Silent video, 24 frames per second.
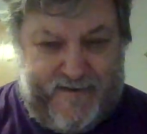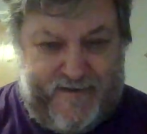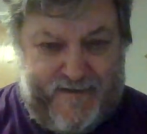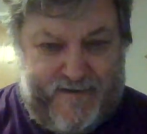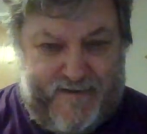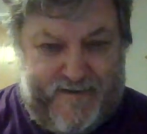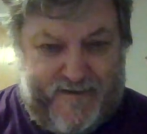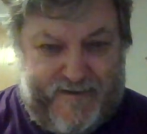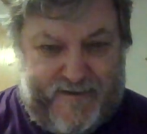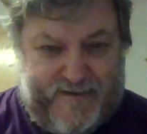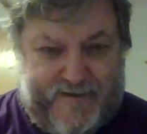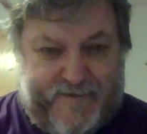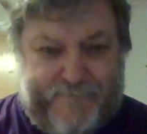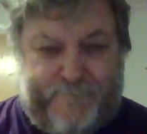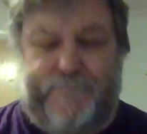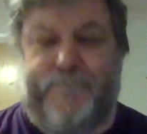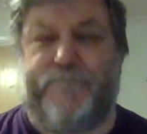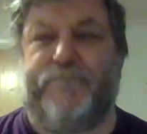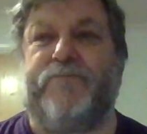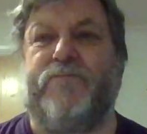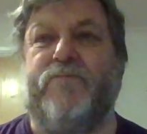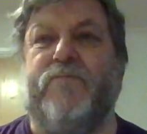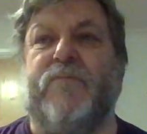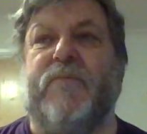Yeah,
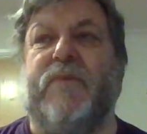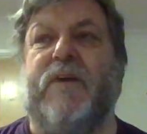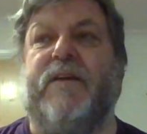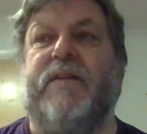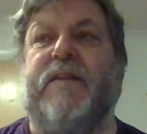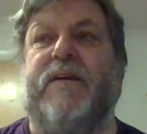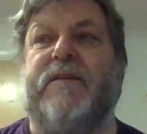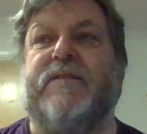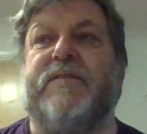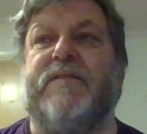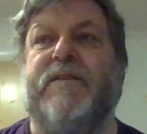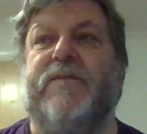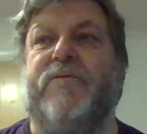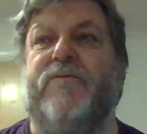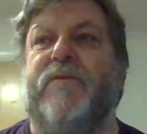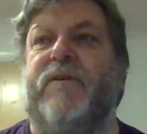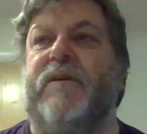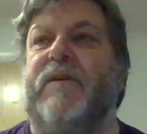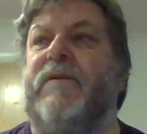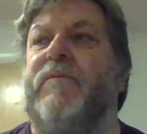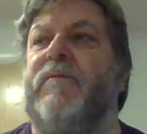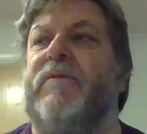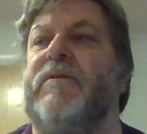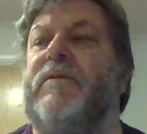and that's it
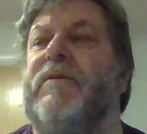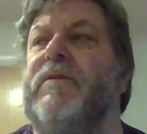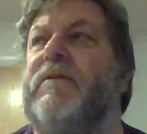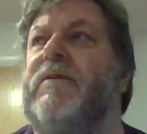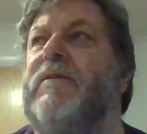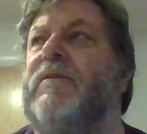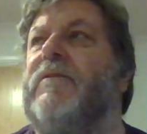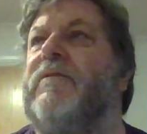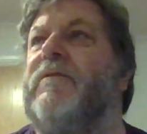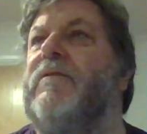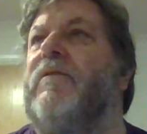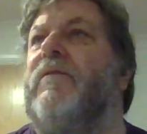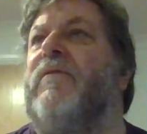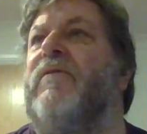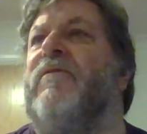really, but yeah, it's,